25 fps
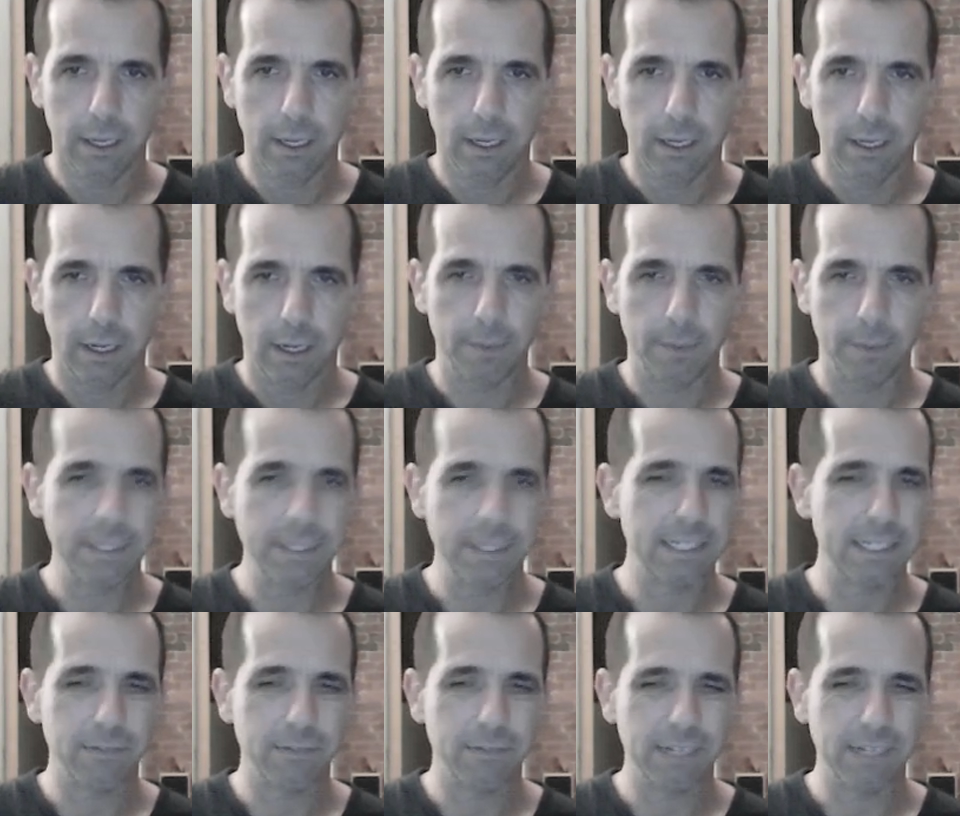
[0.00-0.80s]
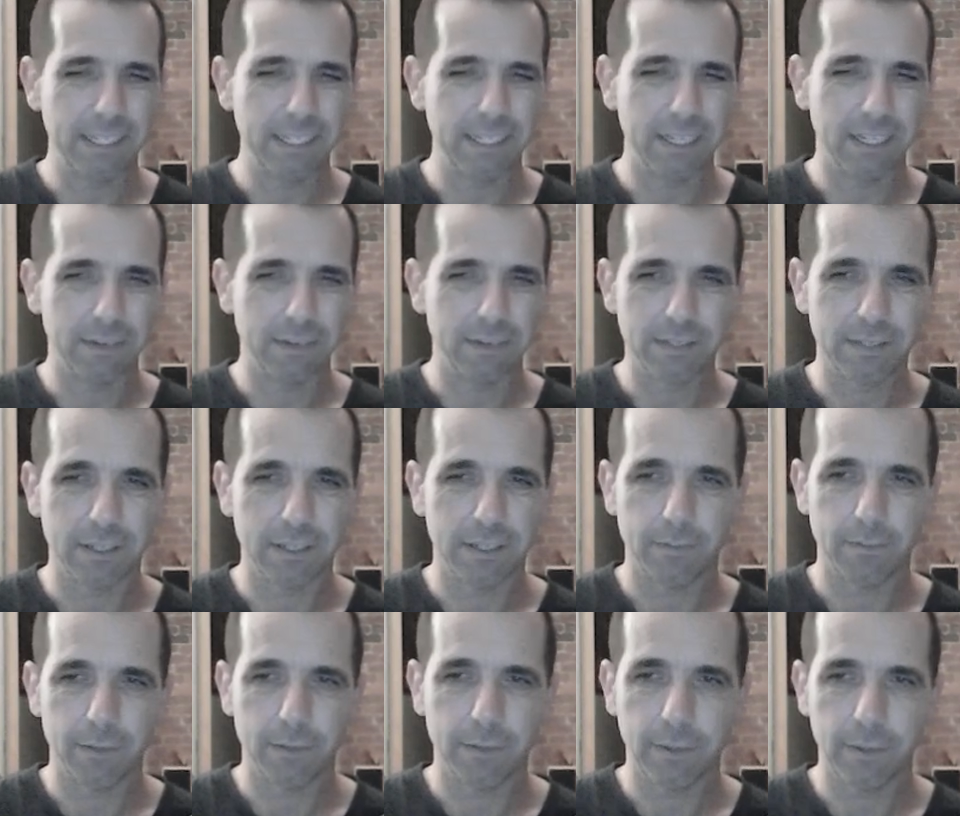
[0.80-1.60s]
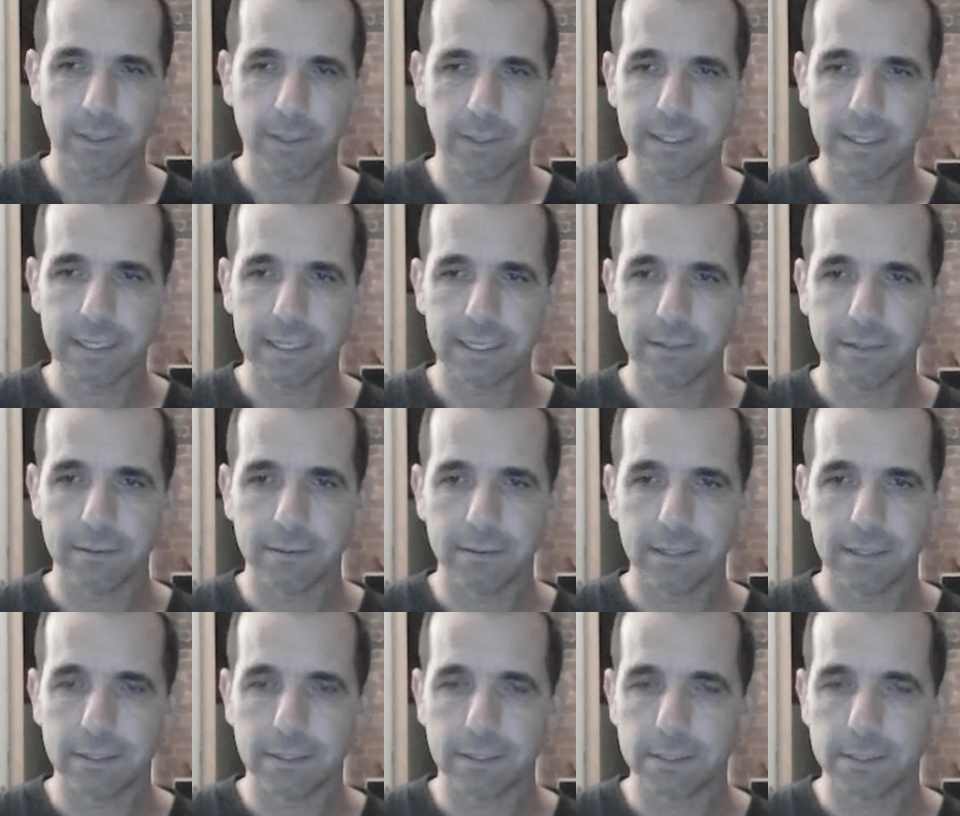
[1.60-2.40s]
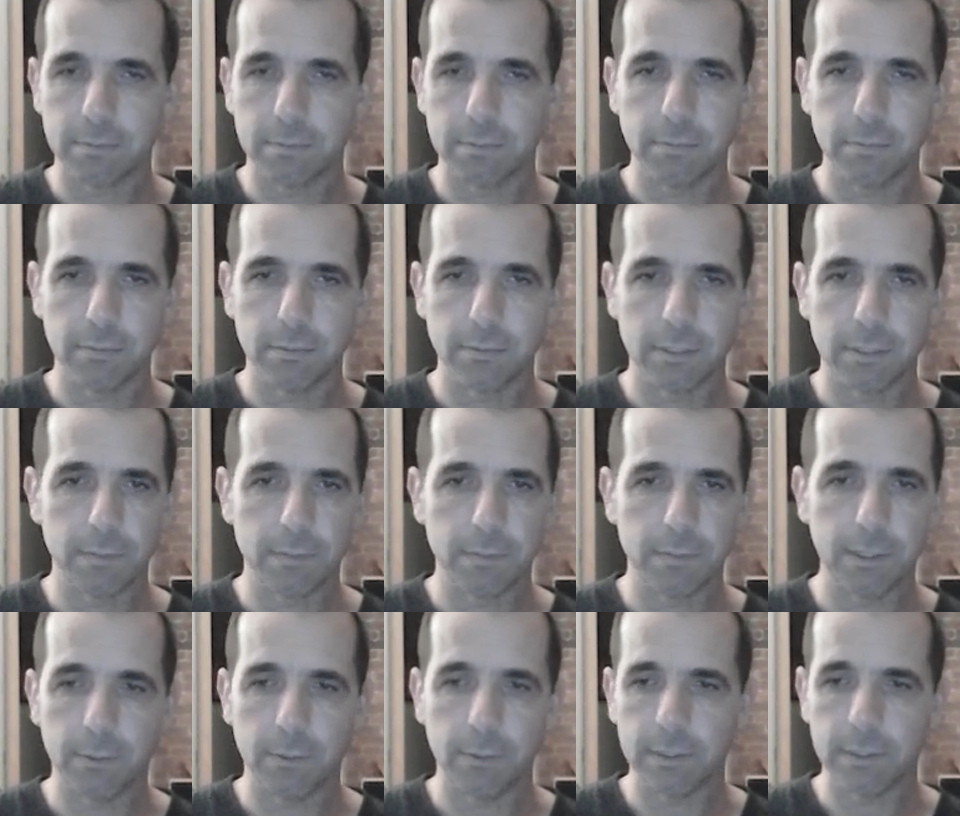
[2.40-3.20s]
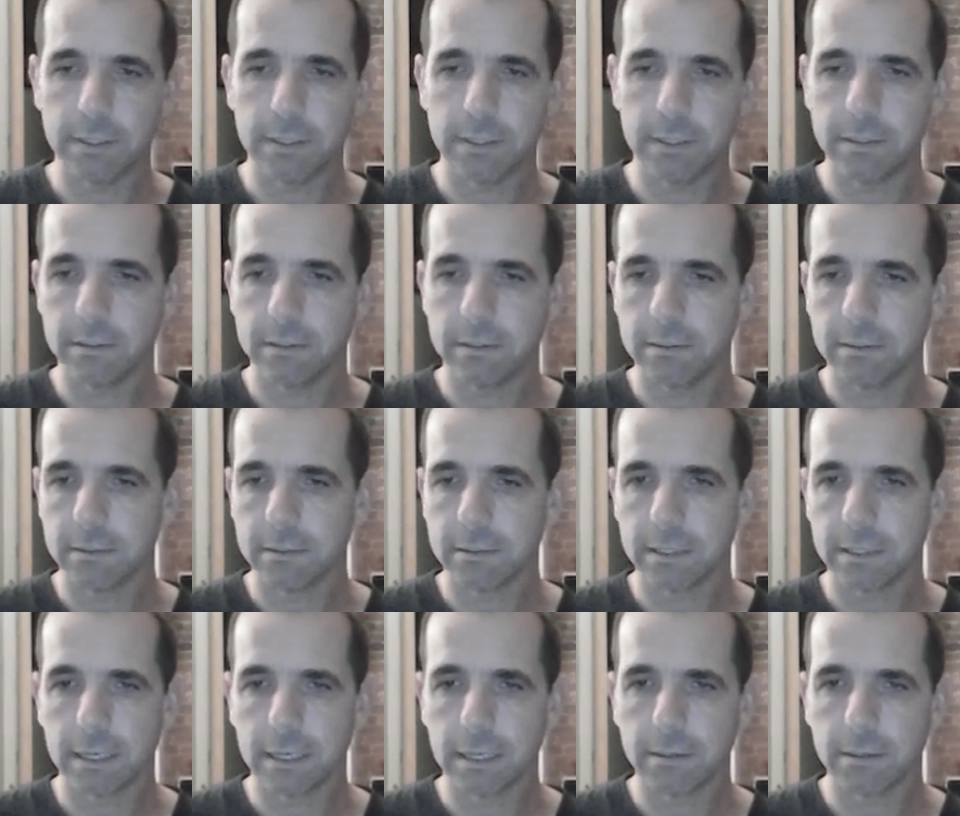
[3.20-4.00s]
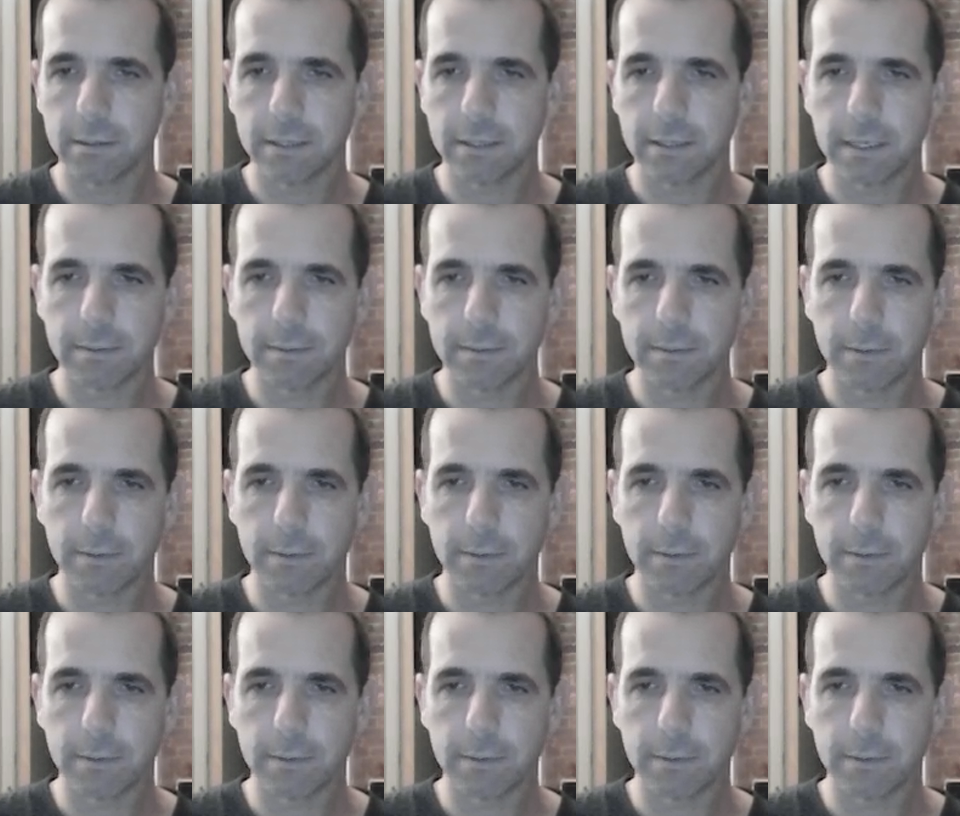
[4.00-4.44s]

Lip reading: I mean, this is really tough stuff, by the way. I don't know how Spielman came up